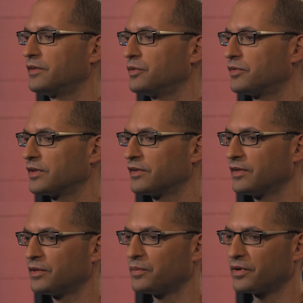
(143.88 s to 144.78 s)
using this
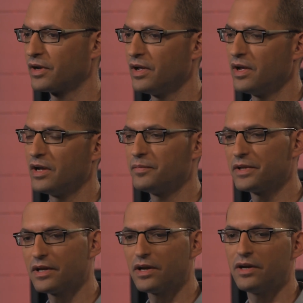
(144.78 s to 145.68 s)
network. And in
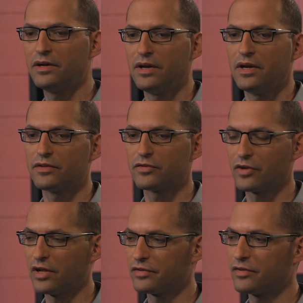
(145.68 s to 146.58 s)
particular,
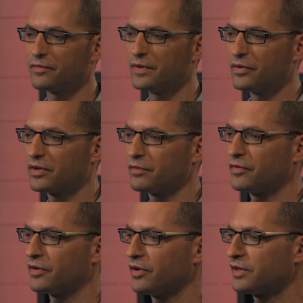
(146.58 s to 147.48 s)
sociologists have been looking
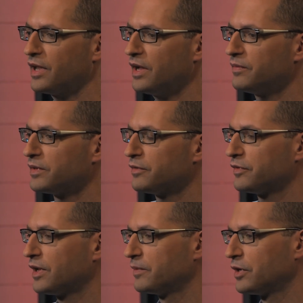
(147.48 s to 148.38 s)
for a long time at the
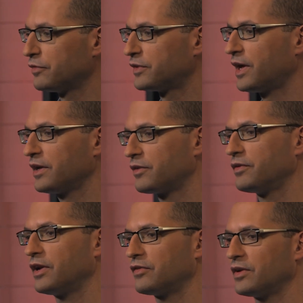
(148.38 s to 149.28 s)
phenomena of tie
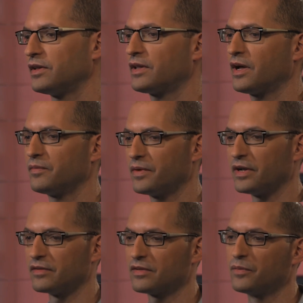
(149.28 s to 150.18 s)
creation and tie breaks.